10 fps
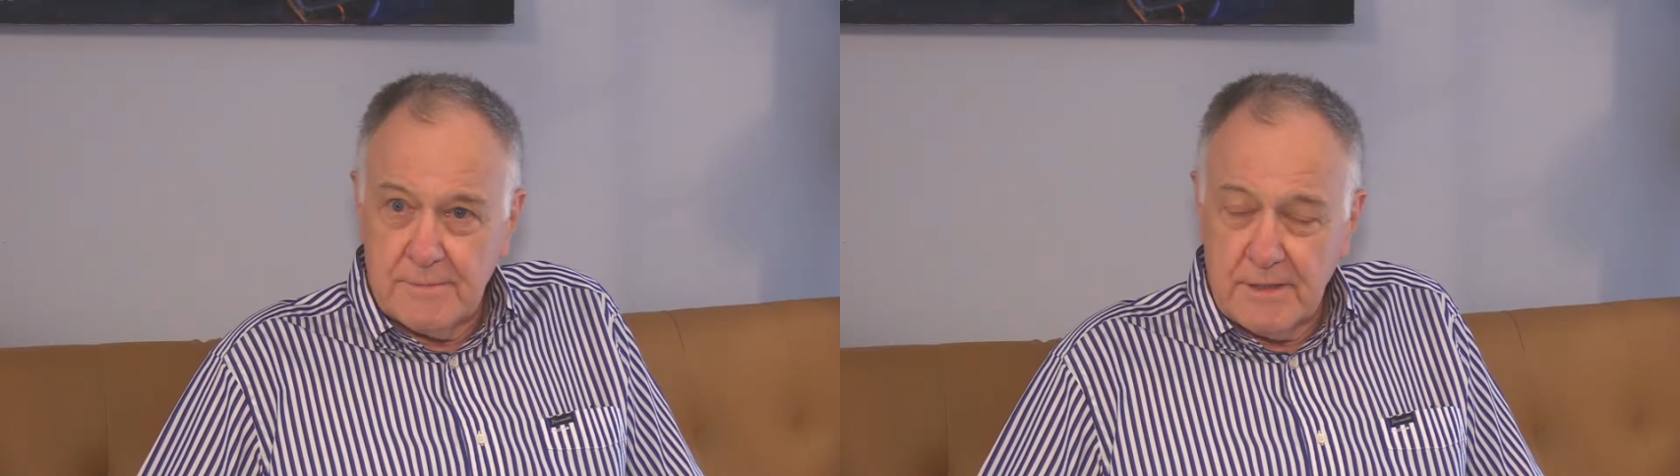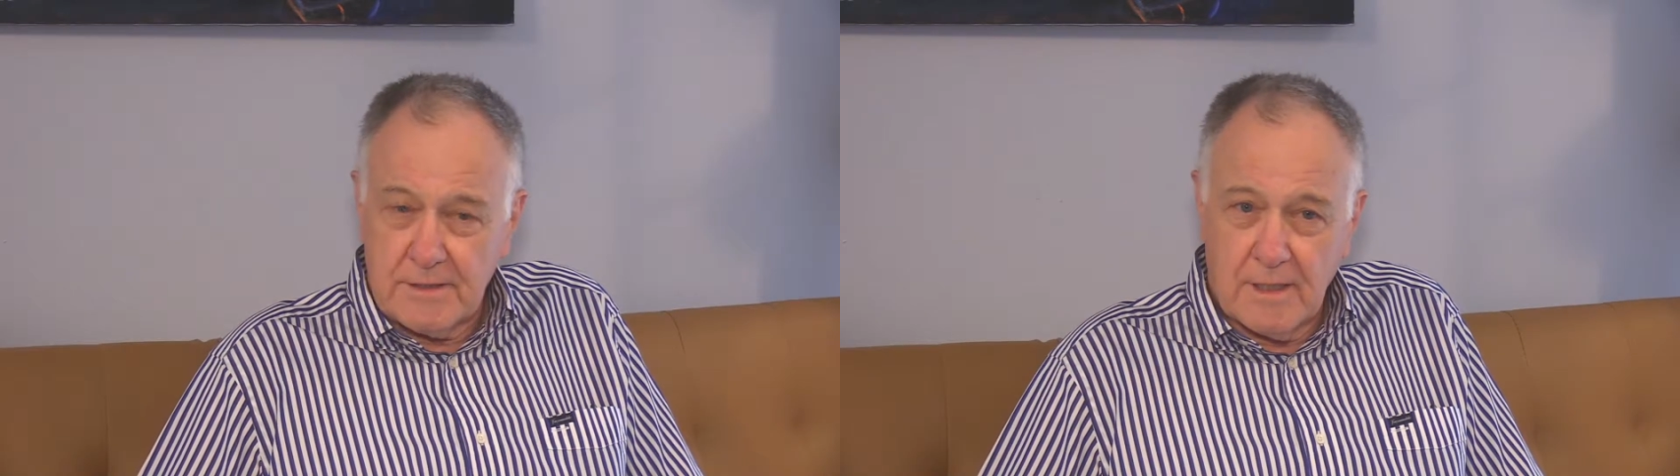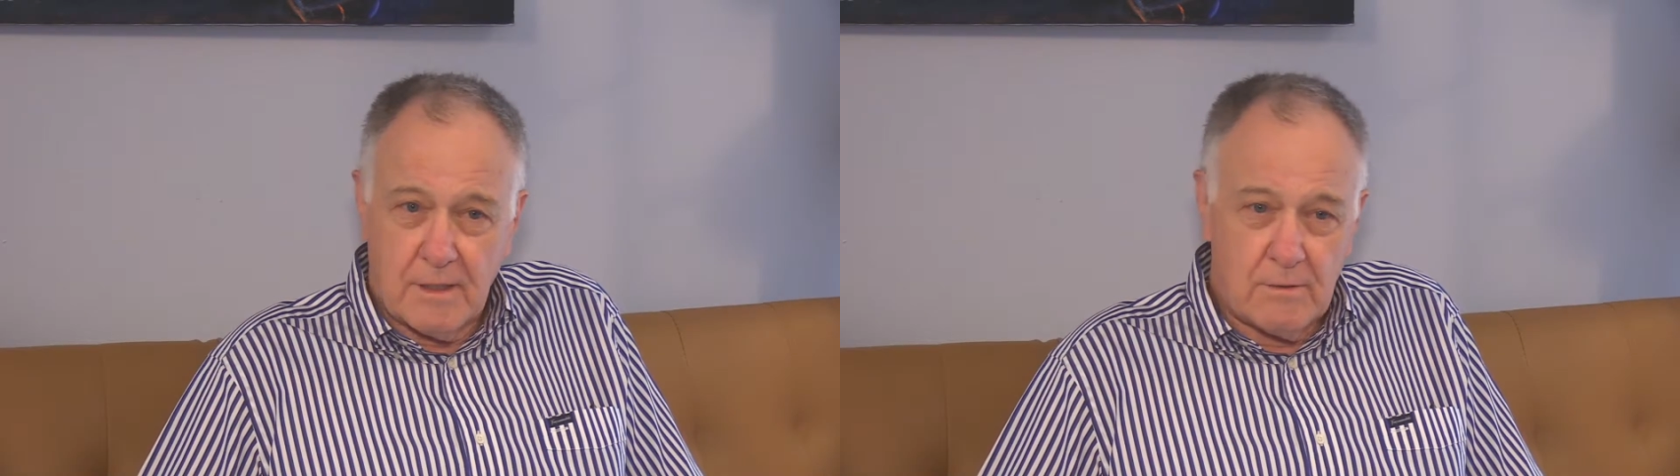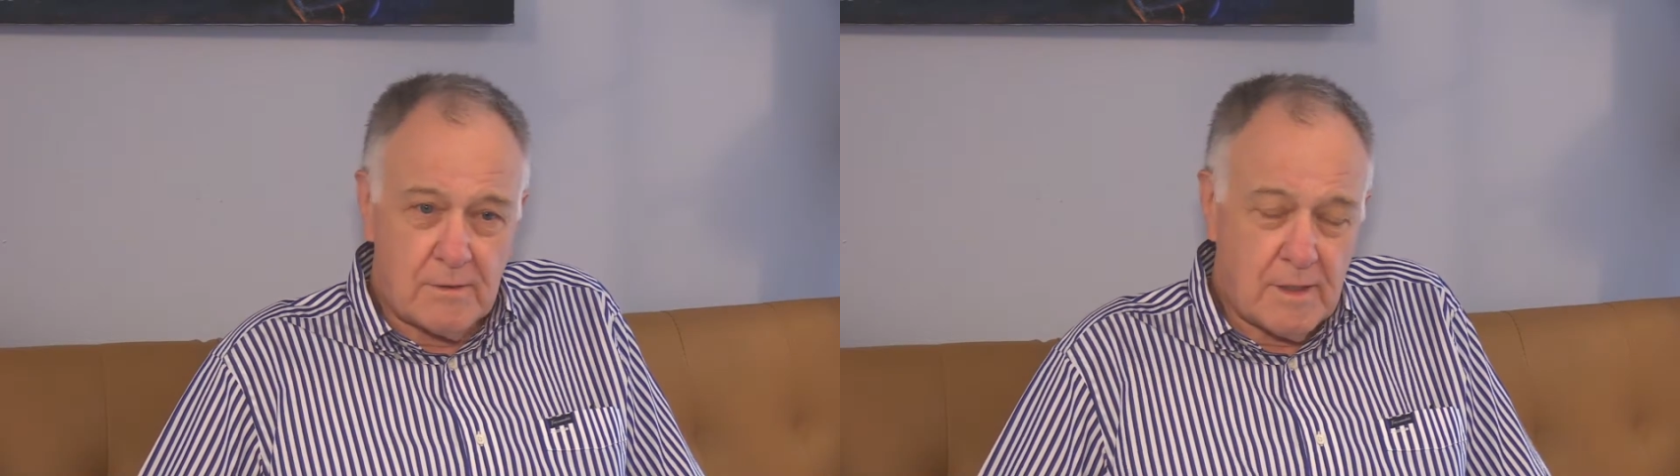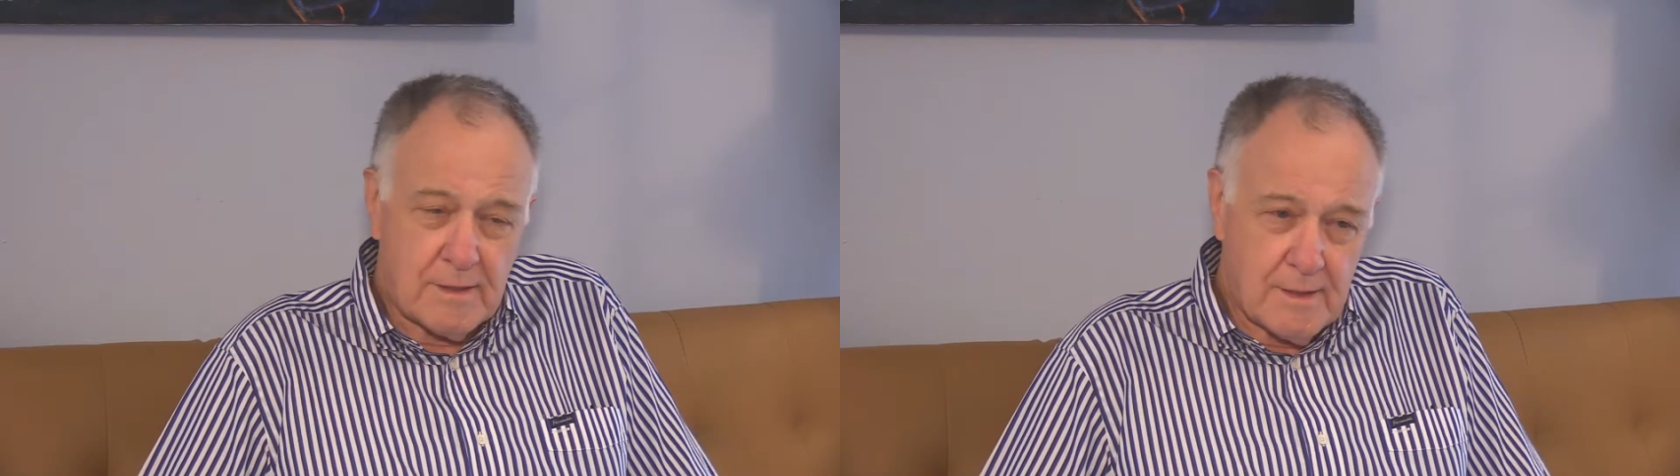And
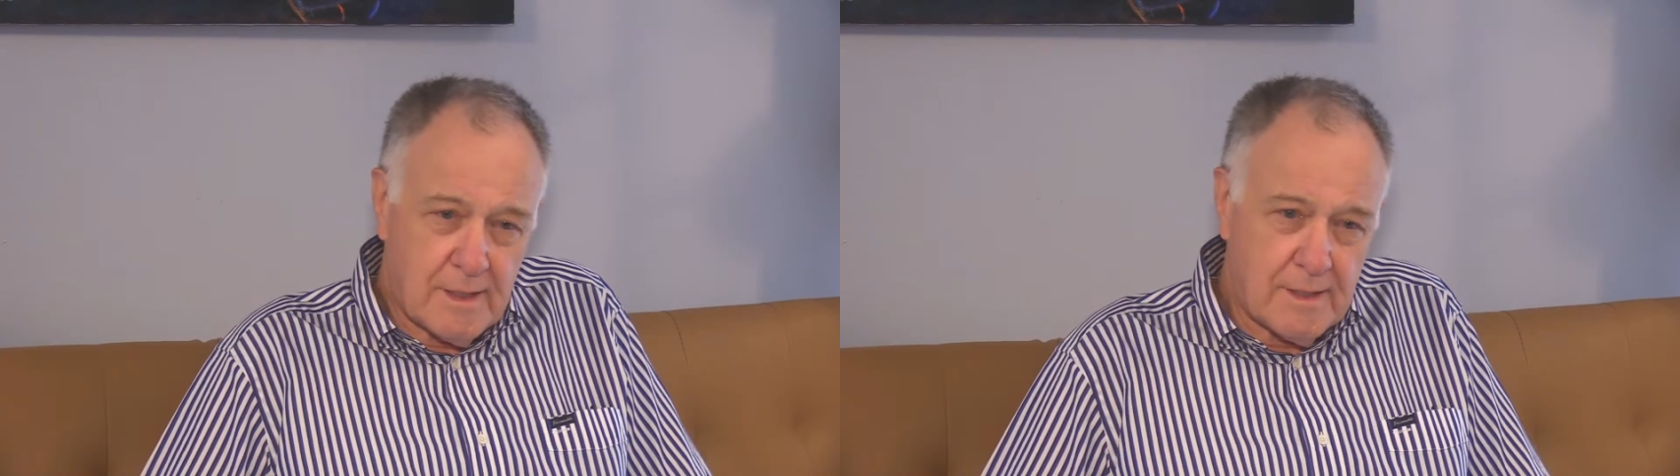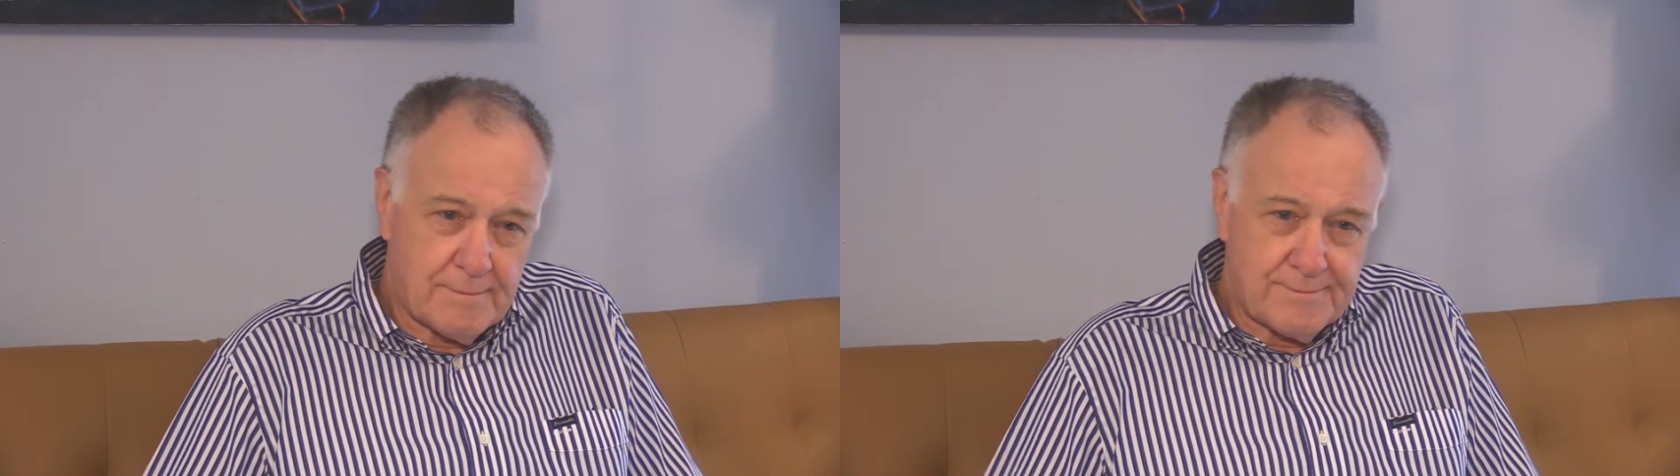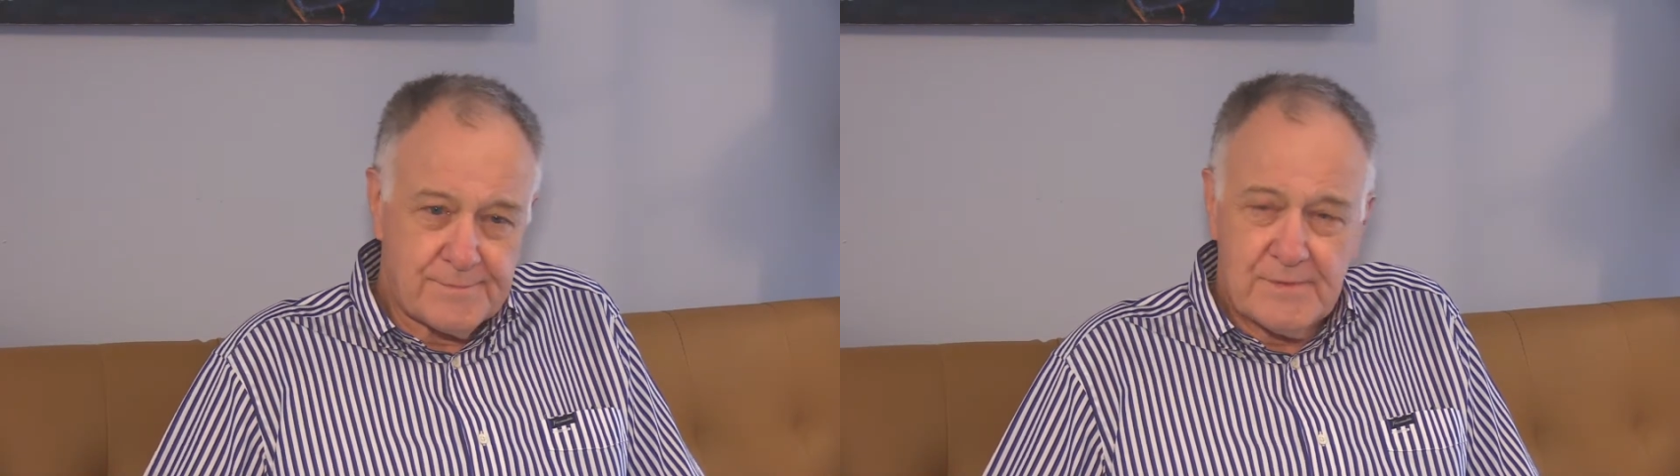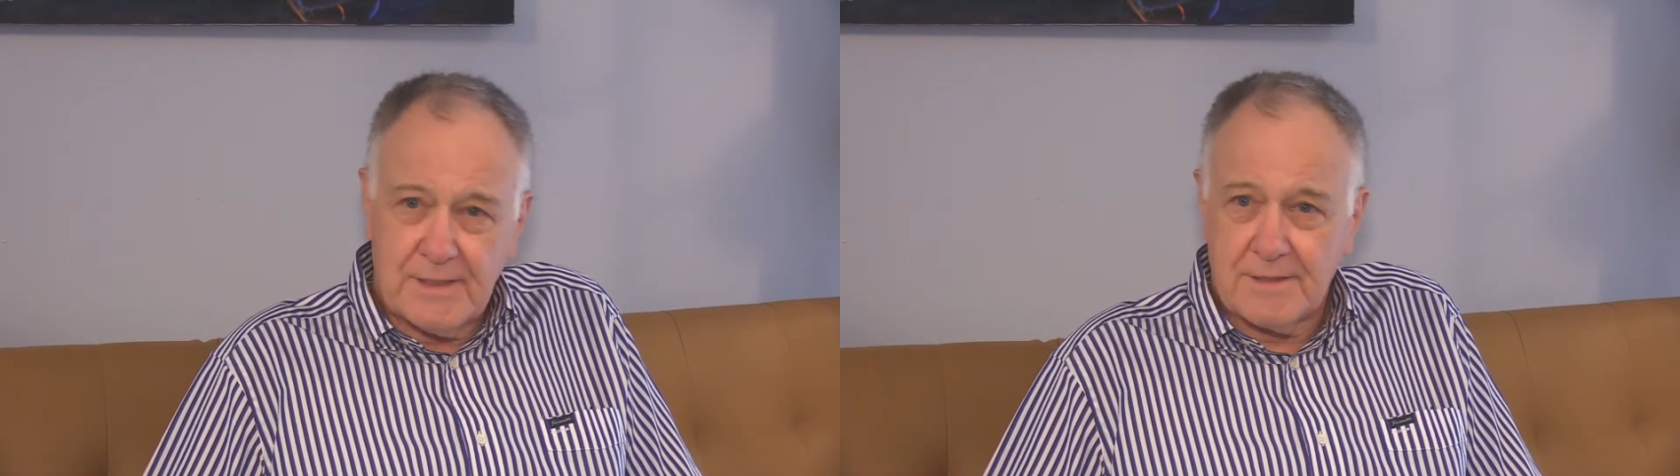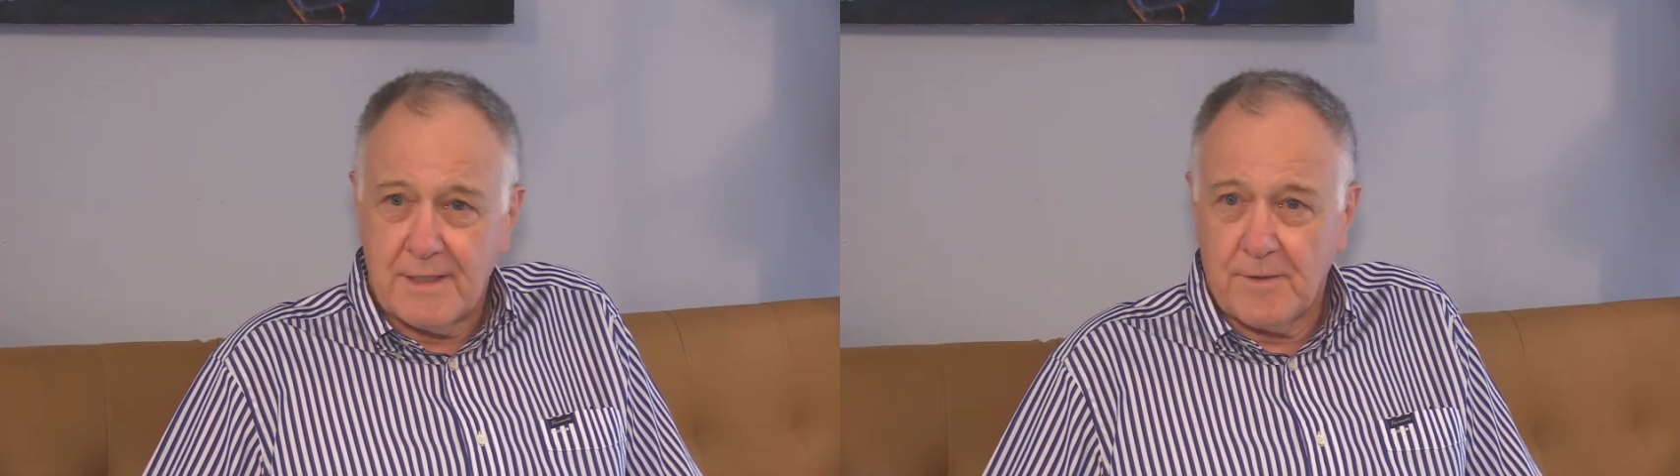so
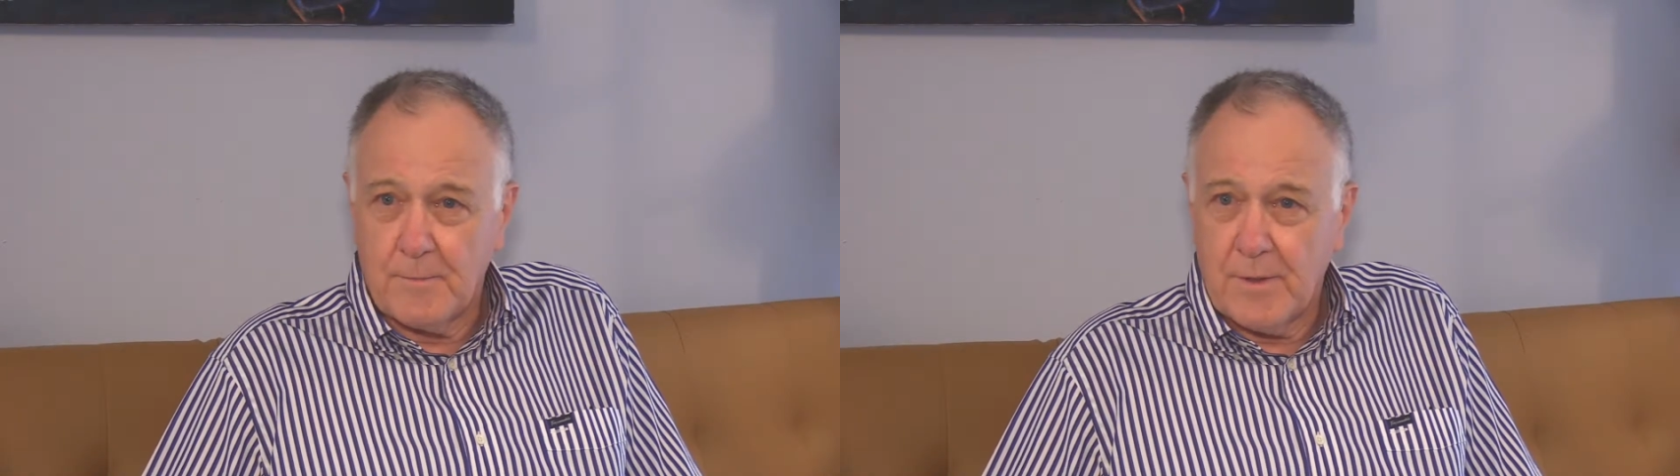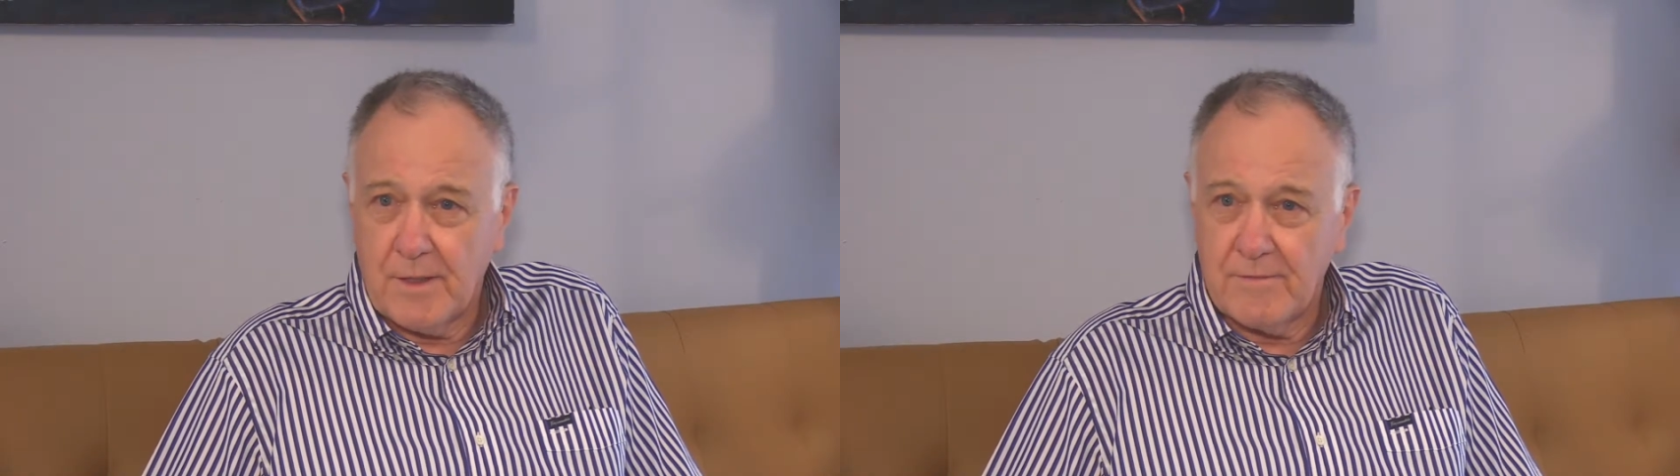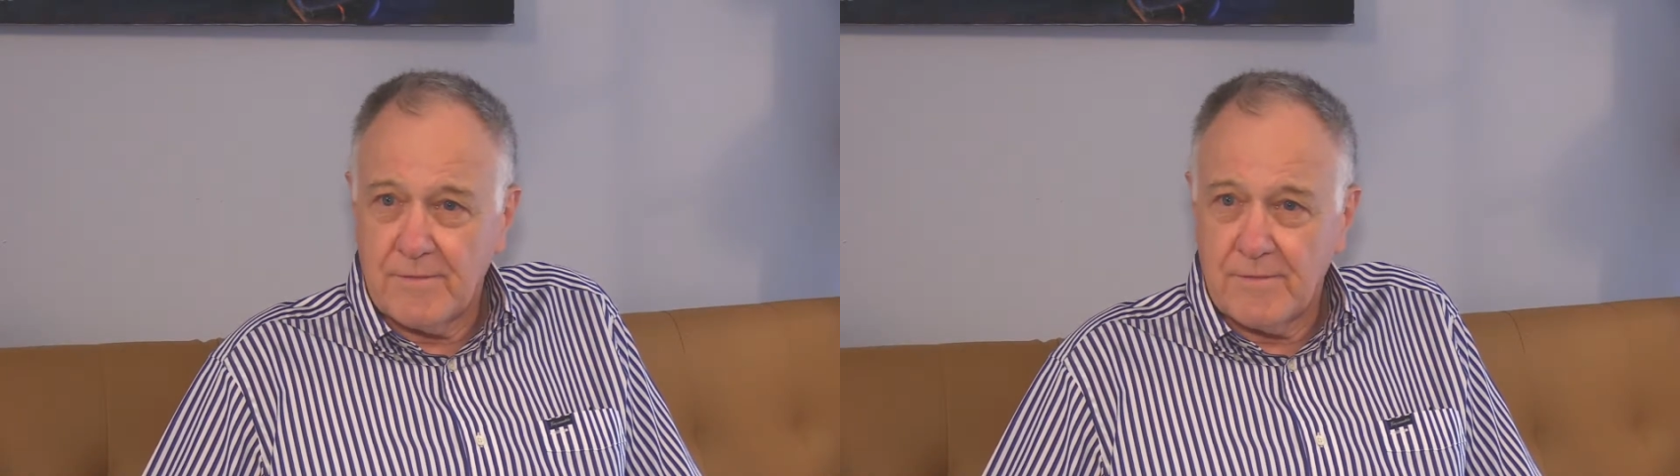that's another part